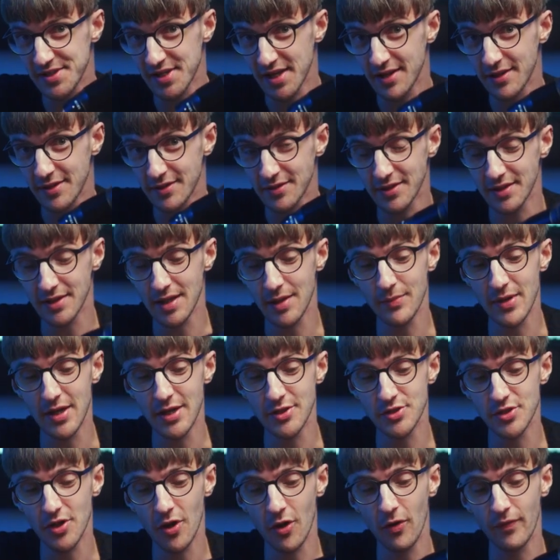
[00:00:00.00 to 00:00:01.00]
taken an
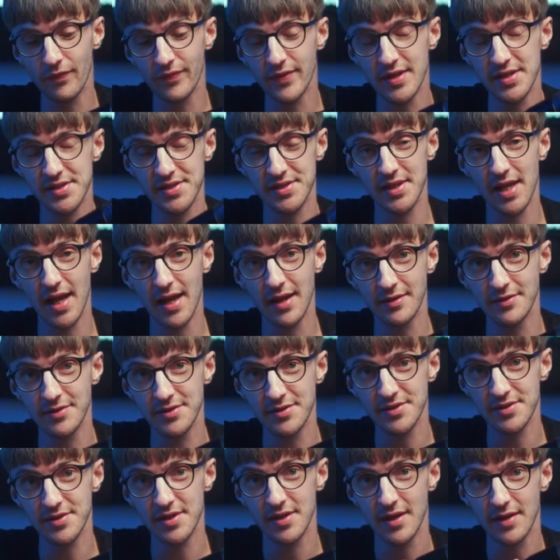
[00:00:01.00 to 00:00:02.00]
image on this
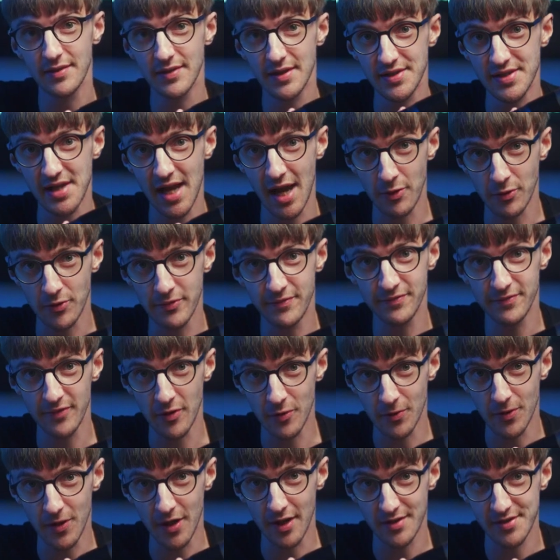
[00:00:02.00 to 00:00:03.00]
lens that's out of
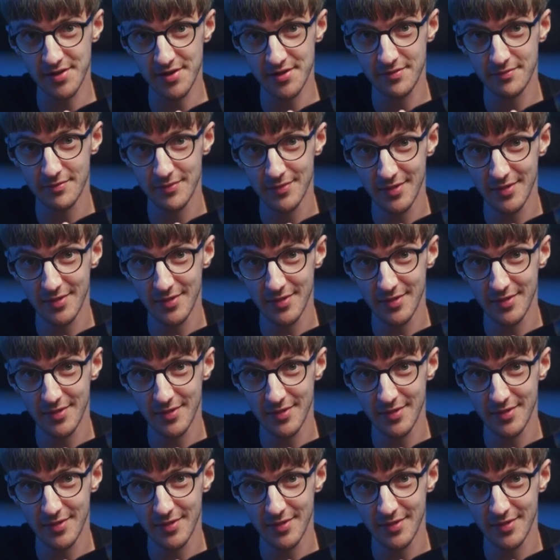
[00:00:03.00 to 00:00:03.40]
focus.